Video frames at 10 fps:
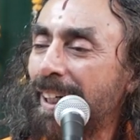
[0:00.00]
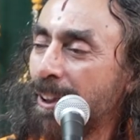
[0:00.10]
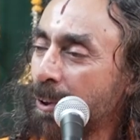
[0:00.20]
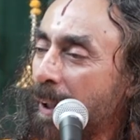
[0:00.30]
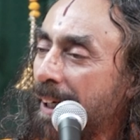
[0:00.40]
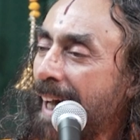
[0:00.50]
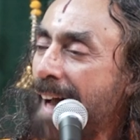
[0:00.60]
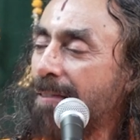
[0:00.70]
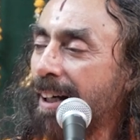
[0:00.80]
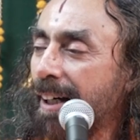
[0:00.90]
So a
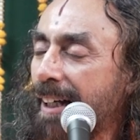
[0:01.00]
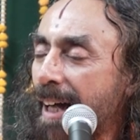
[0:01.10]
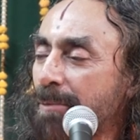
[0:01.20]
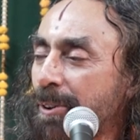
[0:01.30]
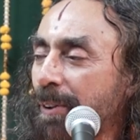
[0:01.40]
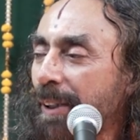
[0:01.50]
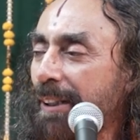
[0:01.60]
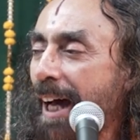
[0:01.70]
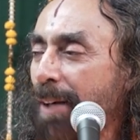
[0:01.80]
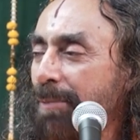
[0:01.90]
traveler comes to the
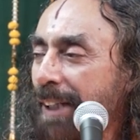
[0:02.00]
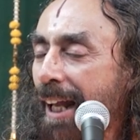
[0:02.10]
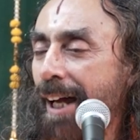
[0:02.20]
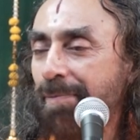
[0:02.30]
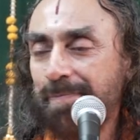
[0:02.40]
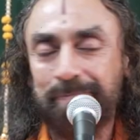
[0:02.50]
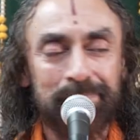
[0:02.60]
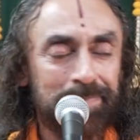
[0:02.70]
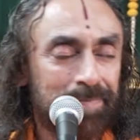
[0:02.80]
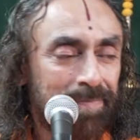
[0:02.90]
Dharmashala.
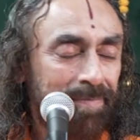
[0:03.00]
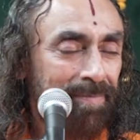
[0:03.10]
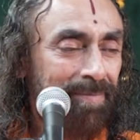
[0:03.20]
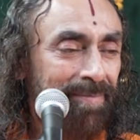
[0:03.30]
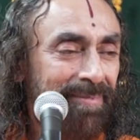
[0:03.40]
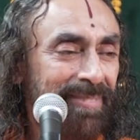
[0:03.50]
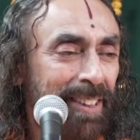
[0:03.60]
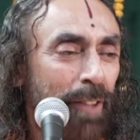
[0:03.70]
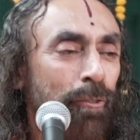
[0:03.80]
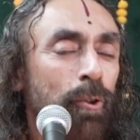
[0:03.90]

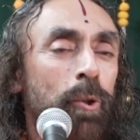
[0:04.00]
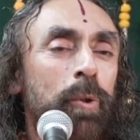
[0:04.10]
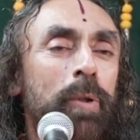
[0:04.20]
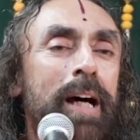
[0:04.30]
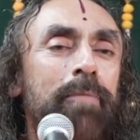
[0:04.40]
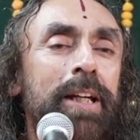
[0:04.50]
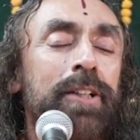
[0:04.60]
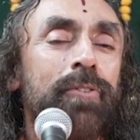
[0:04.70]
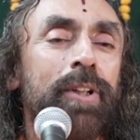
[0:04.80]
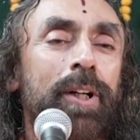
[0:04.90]
If you go to
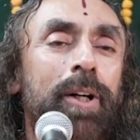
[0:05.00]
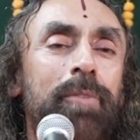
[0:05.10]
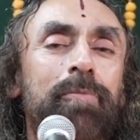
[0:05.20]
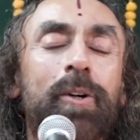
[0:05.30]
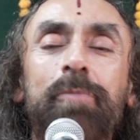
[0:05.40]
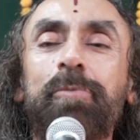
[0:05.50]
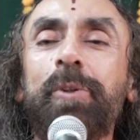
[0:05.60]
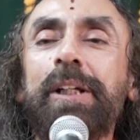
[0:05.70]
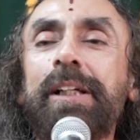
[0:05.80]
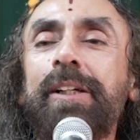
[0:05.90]
Rameshwaram
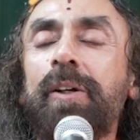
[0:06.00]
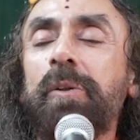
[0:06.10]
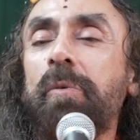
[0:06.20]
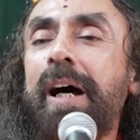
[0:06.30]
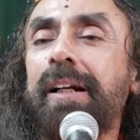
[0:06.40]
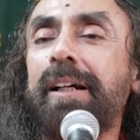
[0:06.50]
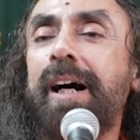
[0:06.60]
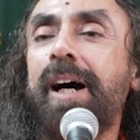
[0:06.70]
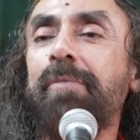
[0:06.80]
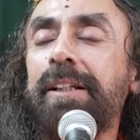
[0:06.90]
Puri or
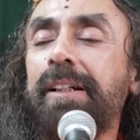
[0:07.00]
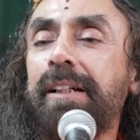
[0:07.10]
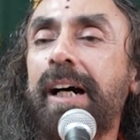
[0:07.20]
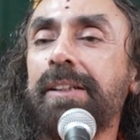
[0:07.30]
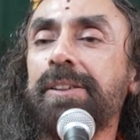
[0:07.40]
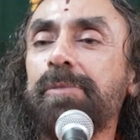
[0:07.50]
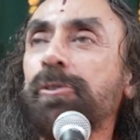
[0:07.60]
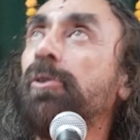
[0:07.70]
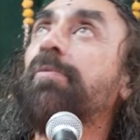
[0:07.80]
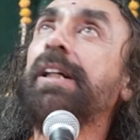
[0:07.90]
Dwarka, Badrikashram,
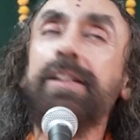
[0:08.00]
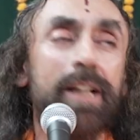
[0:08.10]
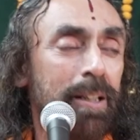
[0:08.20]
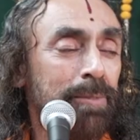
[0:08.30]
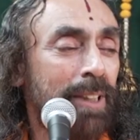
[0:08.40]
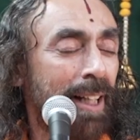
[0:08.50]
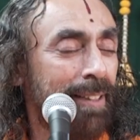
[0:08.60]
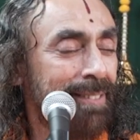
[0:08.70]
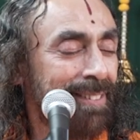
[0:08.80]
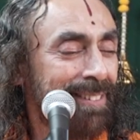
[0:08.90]
so many
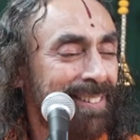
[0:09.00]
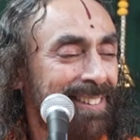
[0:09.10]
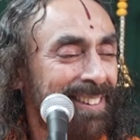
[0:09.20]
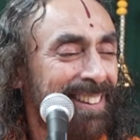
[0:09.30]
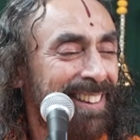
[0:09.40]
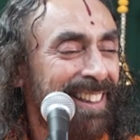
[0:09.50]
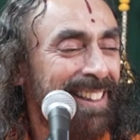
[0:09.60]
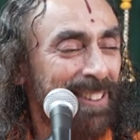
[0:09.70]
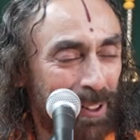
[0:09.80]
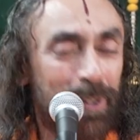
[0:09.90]
dharmshalas.
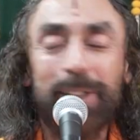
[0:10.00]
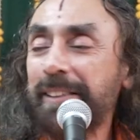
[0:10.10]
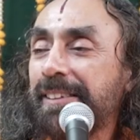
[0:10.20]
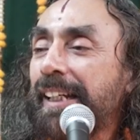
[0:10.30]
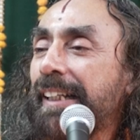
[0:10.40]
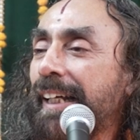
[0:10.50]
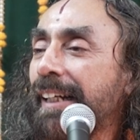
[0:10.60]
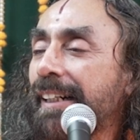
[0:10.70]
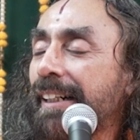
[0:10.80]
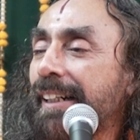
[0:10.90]
So you go and stay there.
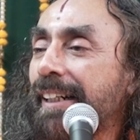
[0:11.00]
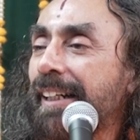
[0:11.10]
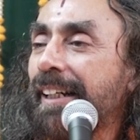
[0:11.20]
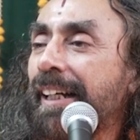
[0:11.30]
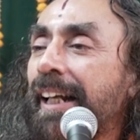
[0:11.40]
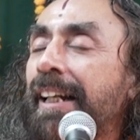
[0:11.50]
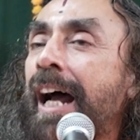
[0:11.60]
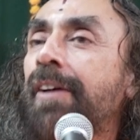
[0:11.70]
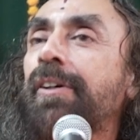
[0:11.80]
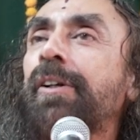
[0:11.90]

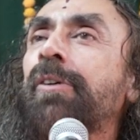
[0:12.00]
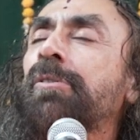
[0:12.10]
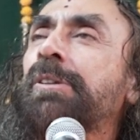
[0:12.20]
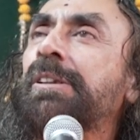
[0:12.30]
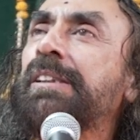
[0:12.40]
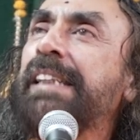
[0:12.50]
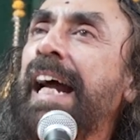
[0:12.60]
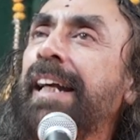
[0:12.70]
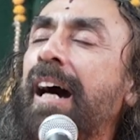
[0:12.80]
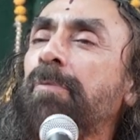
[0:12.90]
Now, do you
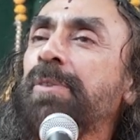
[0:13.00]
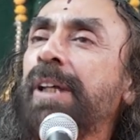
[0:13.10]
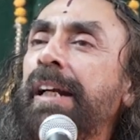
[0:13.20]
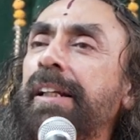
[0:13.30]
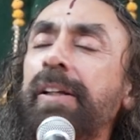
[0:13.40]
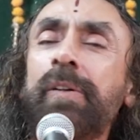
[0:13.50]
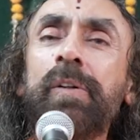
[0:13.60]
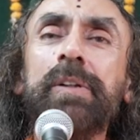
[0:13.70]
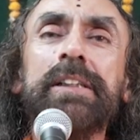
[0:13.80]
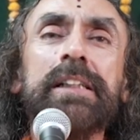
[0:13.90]
get upset?
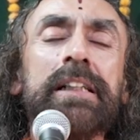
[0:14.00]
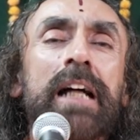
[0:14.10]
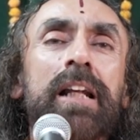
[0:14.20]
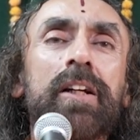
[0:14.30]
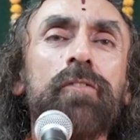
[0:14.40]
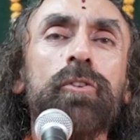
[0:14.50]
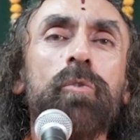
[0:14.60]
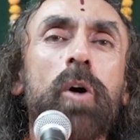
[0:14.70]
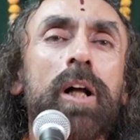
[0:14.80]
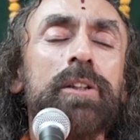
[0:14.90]
The color of the
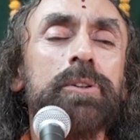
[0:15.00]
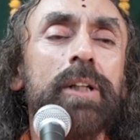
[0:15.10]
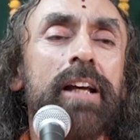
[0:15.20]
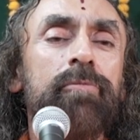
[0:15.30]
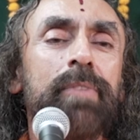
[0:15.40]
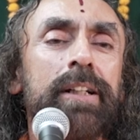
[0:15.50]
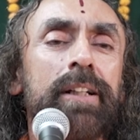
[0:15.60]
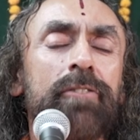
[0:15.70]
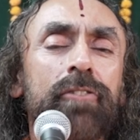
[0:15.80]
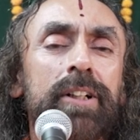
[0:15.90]
wall should have been
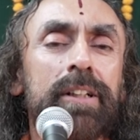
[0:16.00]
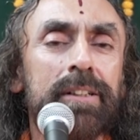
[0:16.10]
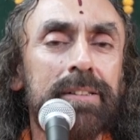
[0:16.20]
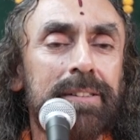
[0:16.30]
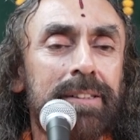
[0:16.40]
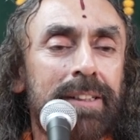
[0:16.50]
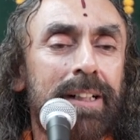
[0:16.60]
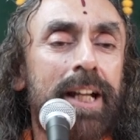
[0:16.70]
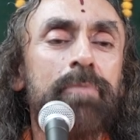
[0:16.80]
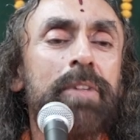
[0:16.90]
different.
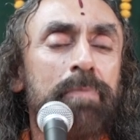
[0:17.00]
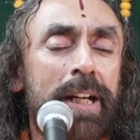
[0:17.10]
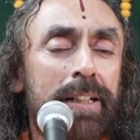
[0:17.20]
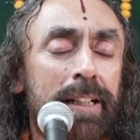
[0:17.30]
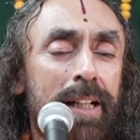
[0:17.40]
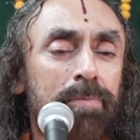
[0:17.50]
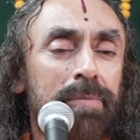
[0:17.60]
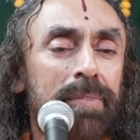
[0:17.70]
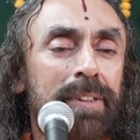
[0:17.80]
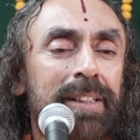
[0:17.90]
Let me paint it up.